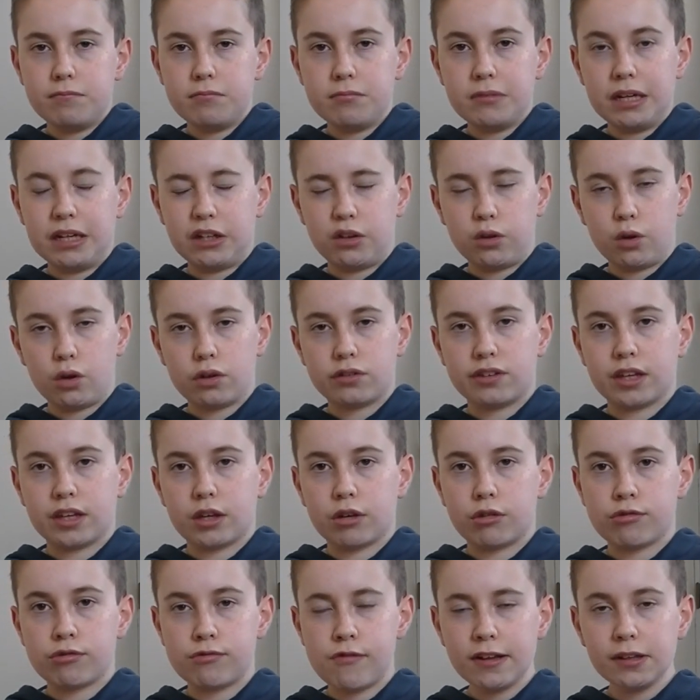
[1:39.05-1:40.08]
It looks
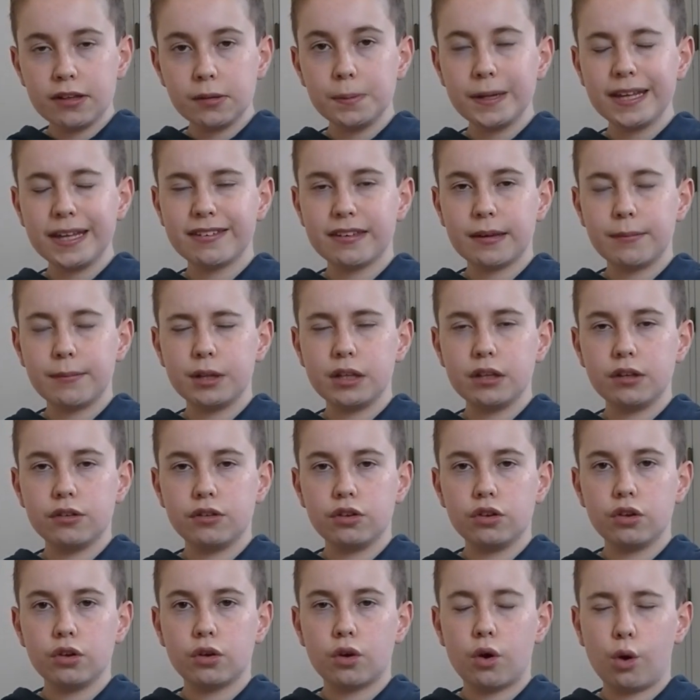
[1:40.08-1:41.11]
incredibly similar to
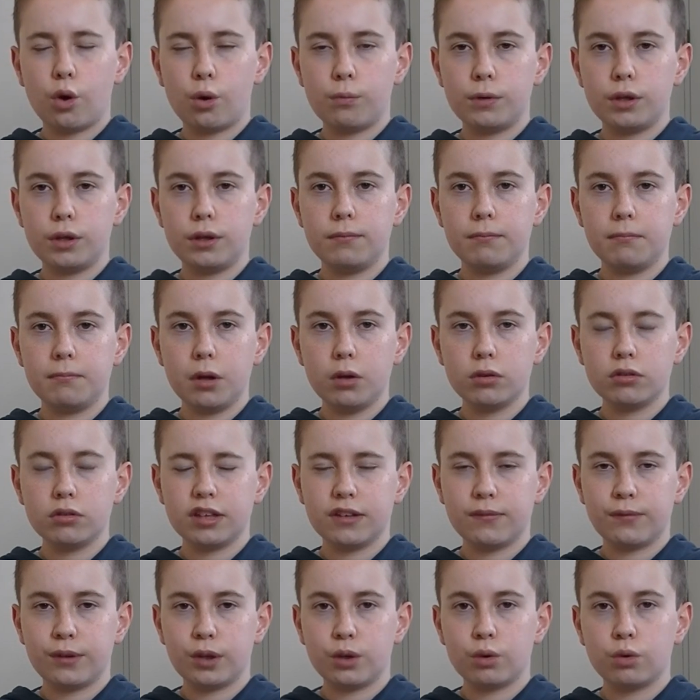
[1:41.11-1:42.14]
the Coleman
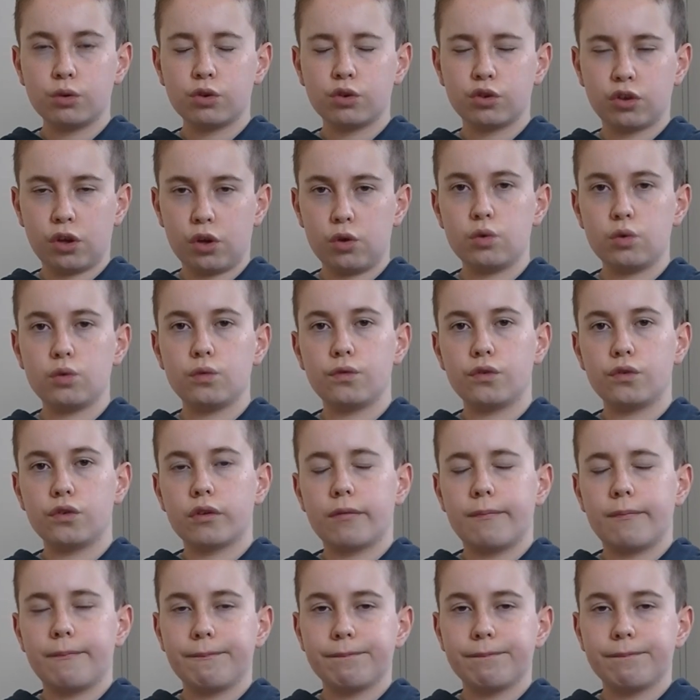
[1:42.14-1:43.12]
multi-fuel stoves.